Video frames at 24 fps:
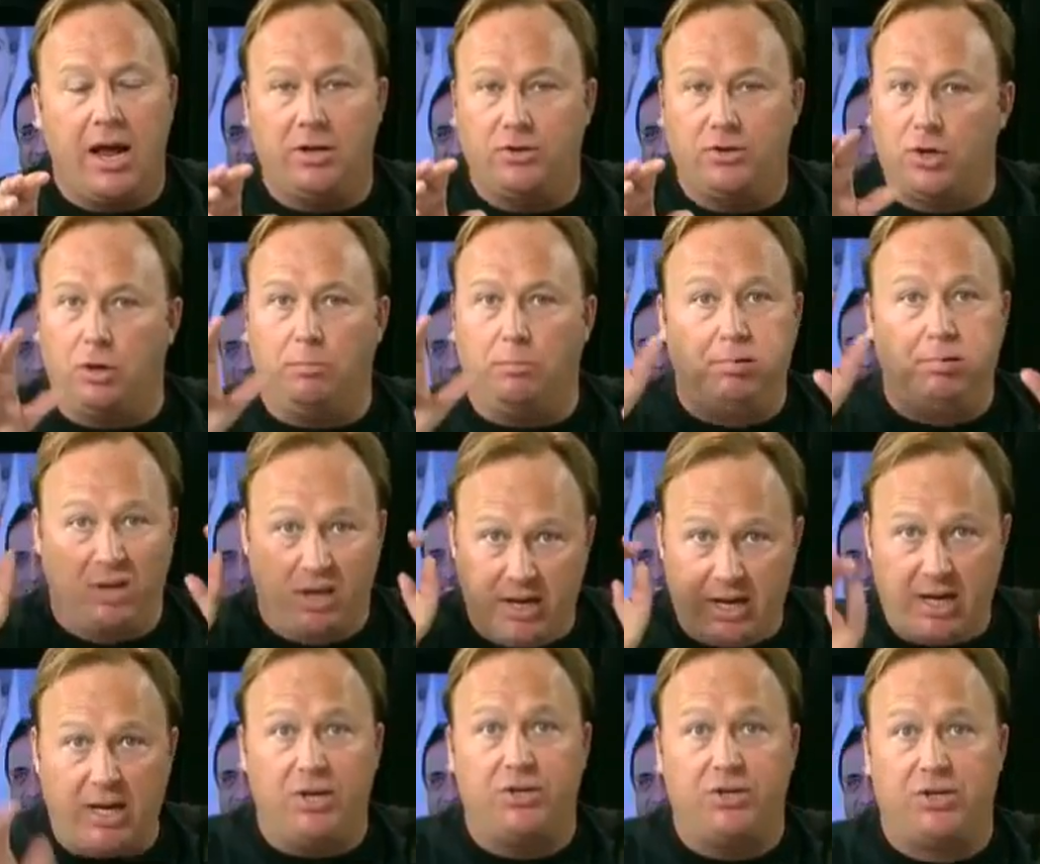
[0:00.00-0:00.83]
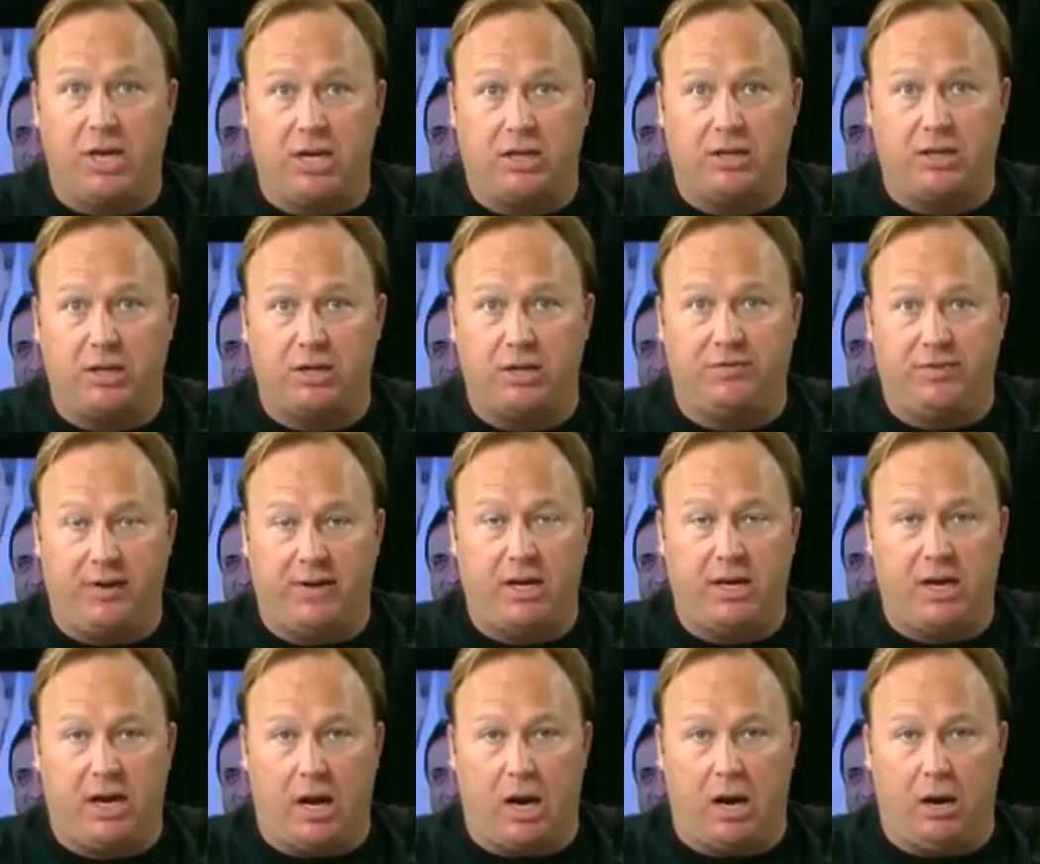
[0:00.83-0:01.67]
And so please get this
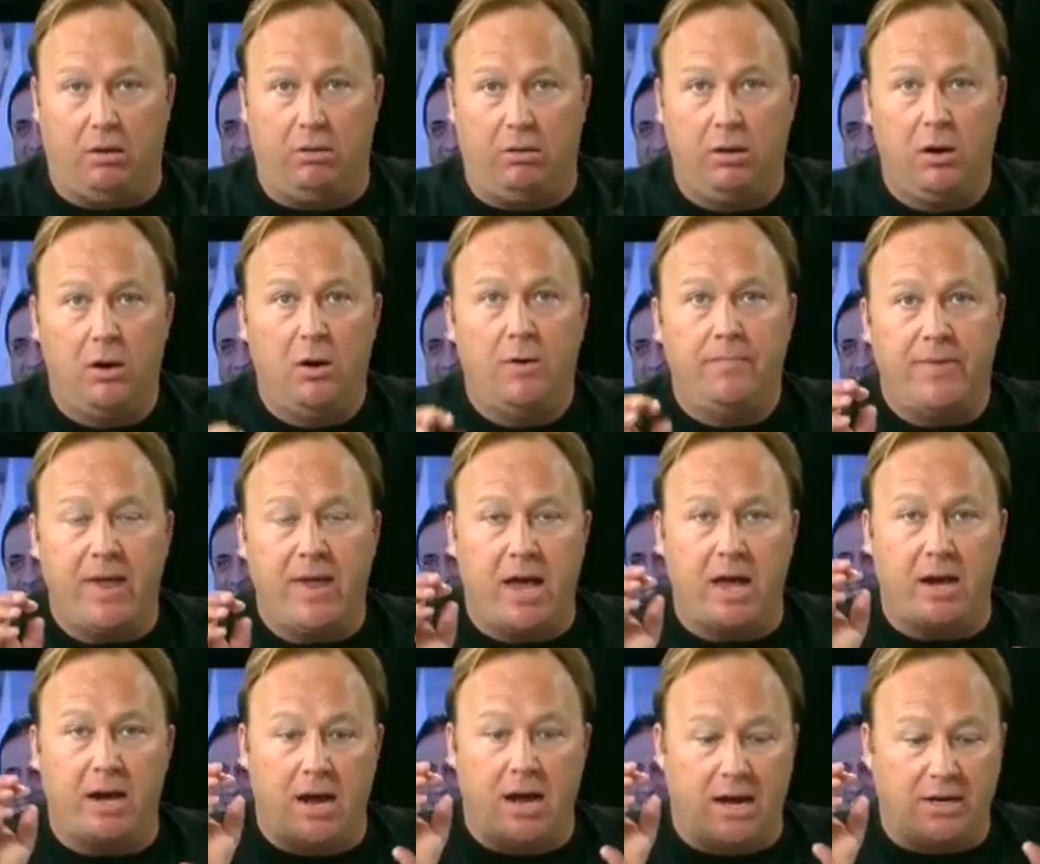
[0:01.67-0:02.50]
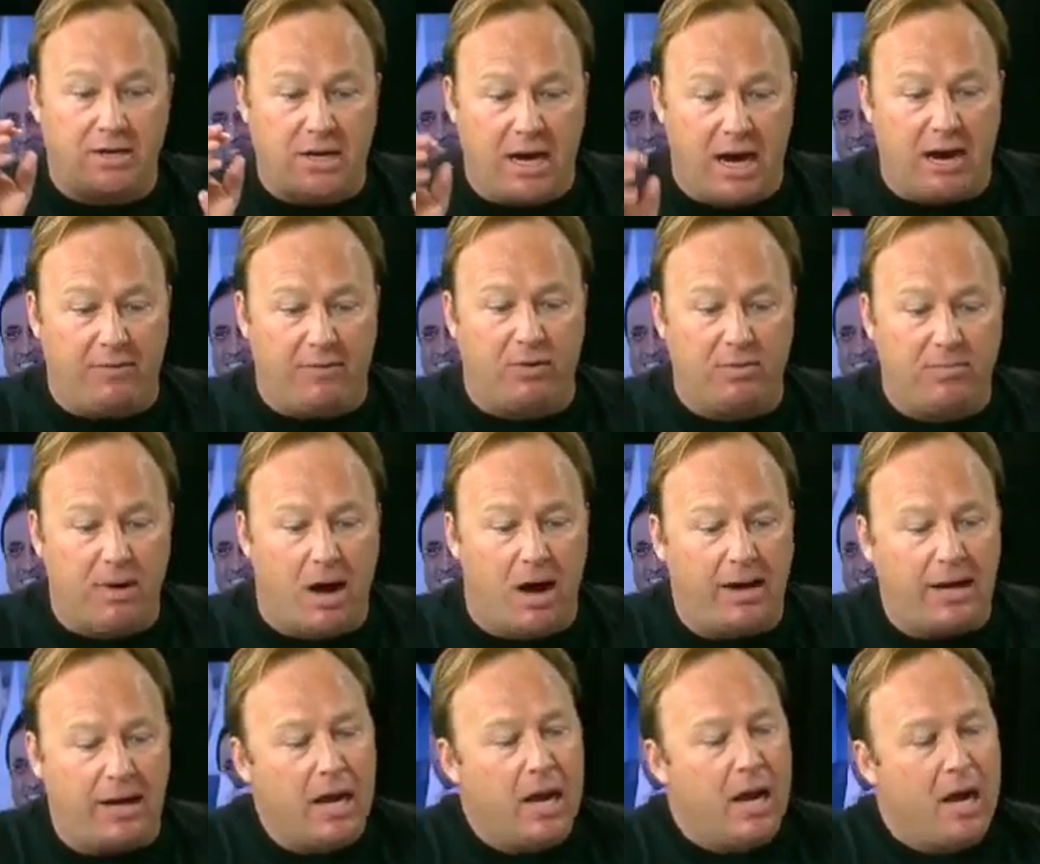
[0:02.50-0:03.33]
video and get it out to
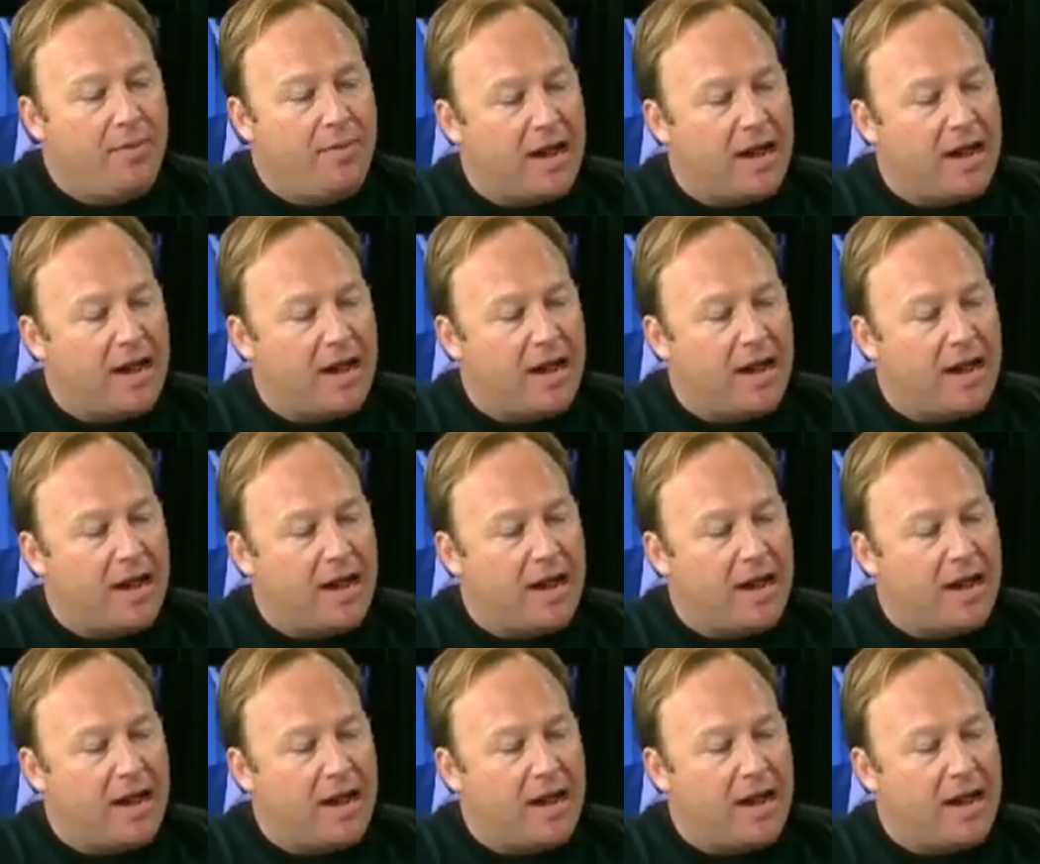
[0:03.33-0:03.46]
everybody.